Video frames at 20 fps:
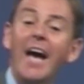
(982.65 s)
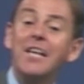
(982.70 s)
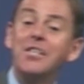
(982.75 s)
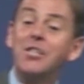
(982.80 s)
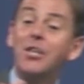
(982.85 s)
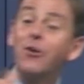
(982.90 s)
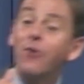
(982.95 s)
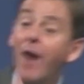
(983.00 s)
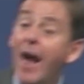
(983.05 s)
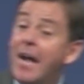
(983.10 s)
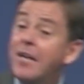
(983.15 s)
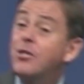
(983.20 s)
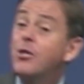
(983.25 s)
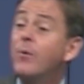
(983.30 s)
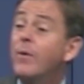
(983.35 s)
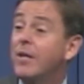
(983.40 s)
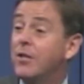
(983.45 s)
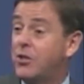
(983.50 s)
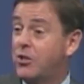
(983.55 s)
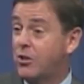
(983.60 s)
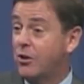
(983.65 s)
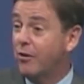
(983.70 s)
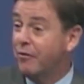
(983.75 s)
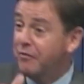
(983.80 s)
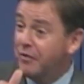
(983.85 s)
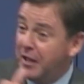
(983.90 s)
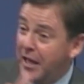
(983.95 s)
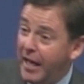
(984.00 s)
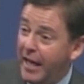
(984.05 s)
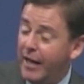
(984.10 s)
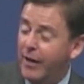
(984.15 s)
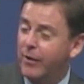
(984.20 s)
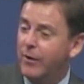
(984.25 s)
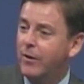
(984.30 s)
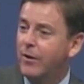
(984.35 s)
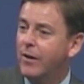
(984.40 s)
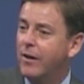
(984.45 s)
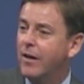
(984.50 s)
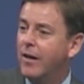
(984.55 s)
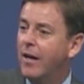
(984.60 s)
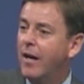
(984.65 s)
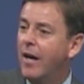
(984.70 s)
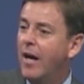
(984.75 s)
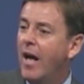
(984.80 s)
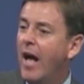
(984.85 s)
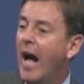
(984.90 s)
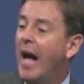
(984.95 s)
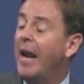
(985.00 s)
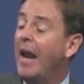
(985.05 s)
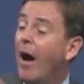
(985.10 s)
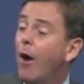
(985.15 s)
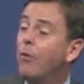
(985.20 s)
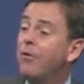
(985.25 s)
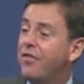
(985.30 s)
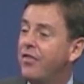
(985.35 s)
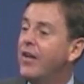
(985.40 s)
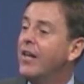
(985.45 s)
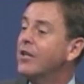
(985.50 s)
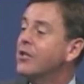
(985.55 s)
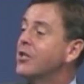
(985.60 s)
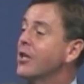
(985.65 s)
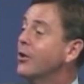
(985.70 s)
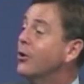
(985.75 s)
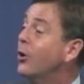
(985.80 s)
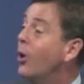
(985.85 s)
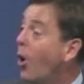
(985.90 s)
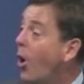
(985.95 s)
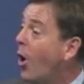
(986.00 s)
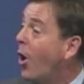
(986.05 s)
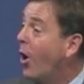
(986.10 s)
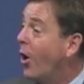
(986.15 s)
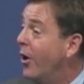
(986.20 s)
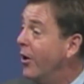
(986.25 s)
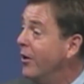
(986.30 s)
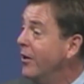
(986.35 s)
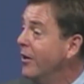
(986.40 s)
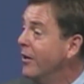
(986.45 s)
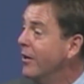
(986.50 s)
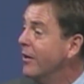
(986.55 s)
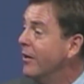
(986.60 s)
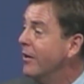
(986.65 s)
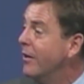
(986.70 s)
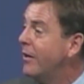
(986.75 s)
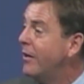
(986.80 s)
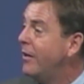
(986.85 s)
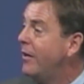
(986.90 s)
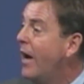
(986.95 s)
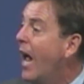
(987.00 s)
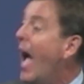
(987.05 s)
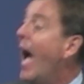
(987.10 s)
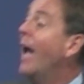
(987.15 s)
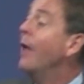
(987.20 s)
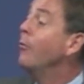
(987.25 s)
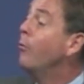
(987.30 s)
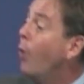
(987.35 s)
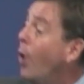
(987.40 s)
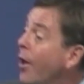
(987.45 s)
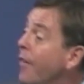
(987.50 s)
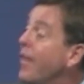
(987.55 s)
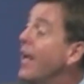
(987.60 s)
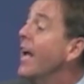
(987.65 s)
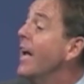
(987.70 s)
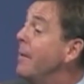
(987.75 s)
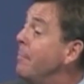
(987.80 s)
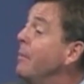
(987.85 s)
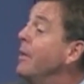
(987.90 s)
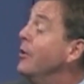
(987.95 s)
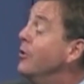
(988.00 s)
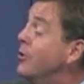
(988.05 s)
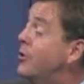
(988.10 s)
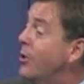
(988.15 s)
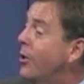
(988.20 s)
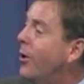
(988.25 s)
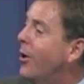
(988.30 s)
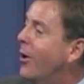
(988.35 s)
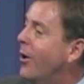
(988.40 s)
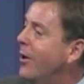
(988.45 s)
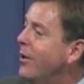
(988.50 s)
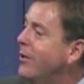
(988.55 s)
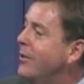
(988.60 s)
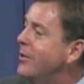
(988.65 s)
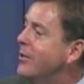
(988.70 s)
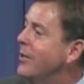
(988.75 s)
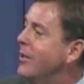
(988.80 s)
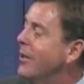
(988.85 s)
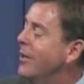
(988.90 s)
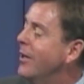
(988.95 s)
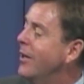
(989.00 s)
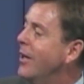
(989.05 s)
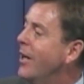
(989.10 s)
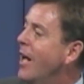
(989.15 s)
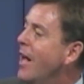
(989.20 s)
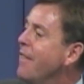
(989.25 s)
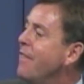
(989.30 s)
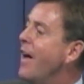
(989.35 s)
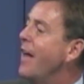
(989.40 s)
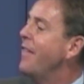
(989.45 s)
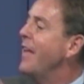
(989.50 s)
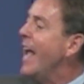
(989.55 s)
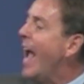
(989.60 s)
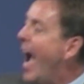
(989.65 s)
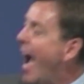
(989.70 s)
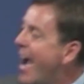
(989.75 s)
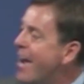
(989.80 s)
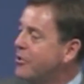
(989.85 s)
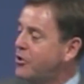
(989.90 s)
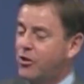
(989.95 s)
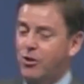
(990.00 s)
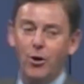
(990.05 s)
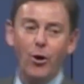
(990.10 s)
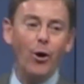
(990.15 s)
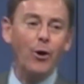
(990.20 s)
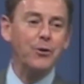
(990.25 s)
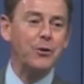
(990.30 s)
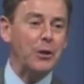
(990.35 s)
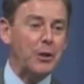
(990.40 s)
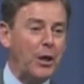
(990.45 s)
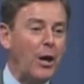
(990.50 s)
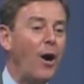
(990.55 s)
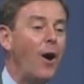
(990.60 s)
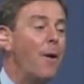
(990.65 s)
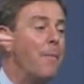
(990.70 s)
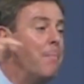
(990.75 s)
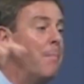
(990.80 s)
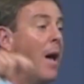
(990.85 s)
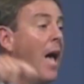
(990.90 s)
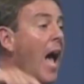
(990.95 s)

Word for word: as graduates of Yale at how things had gone and what they had been taught that they asked God to come